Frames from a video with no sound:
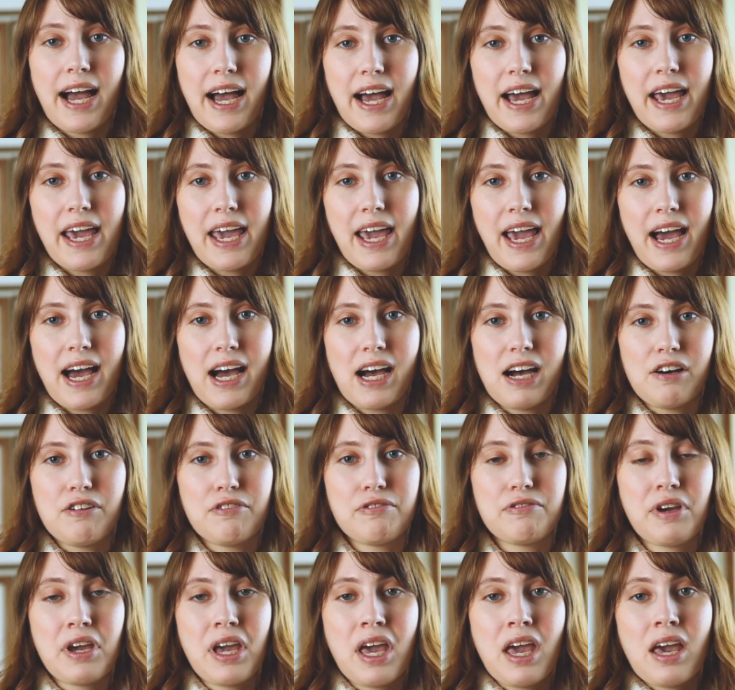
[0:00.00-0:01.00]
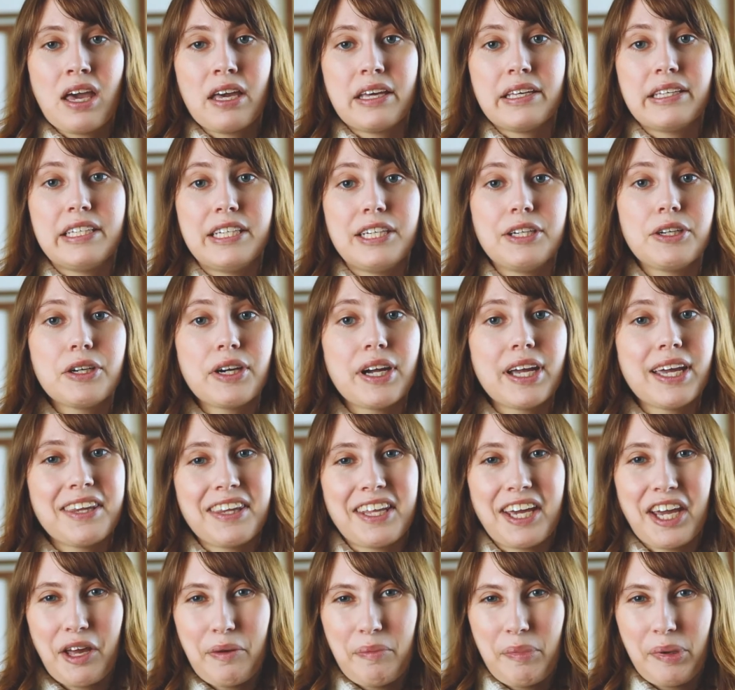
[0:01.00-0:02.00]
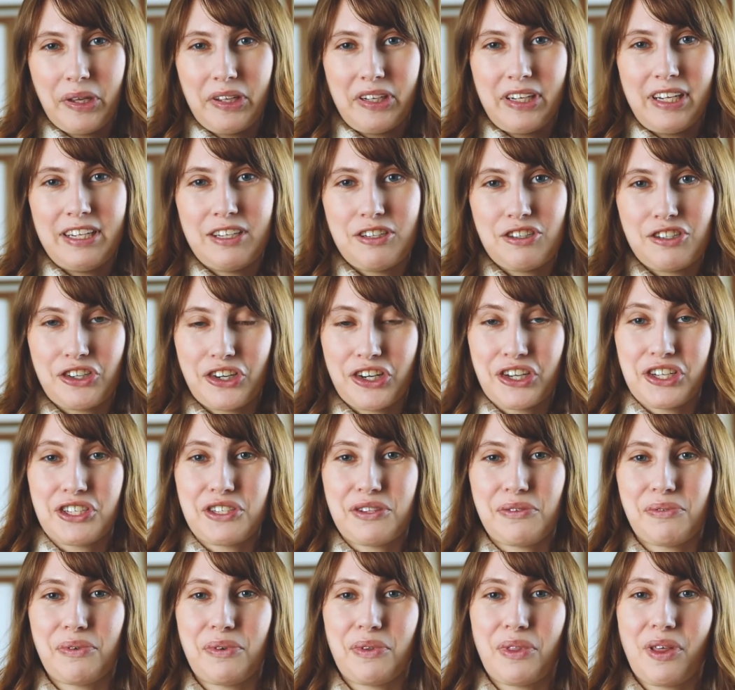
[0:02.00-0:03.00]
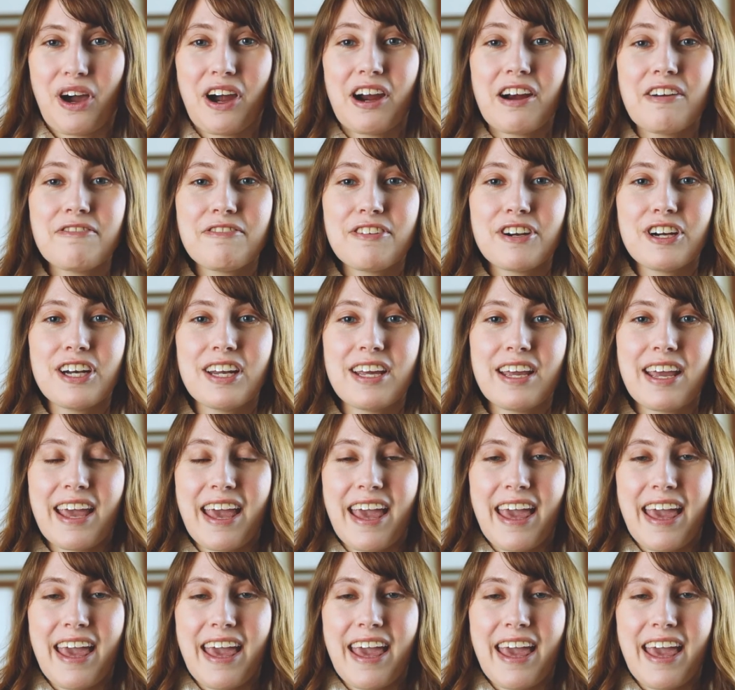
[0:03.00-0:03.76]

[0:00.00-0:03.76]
I have gear and liability insurance through the Hartford